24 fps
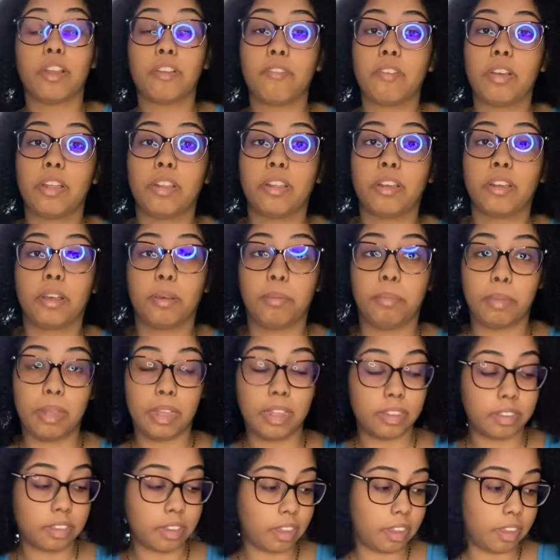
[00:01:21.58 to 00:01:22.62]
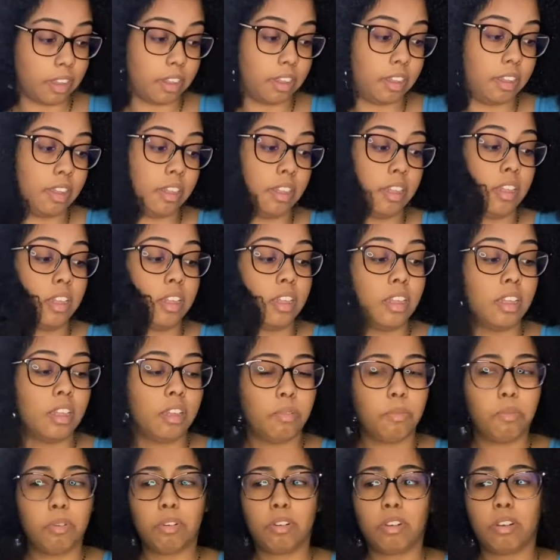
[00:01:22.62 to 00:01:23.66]
if I look a mess.
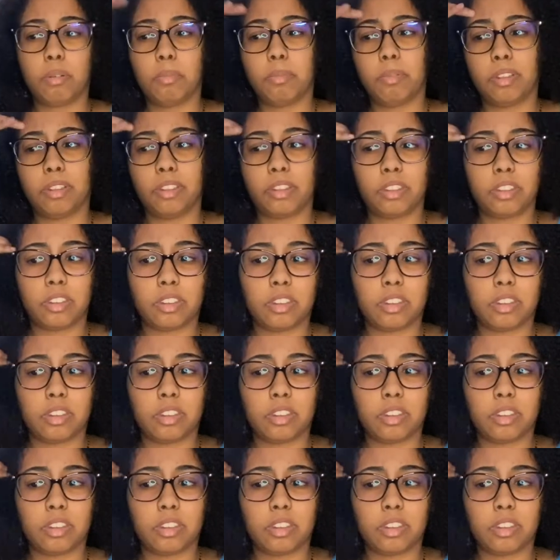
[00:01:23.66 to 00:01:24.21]
I woke up like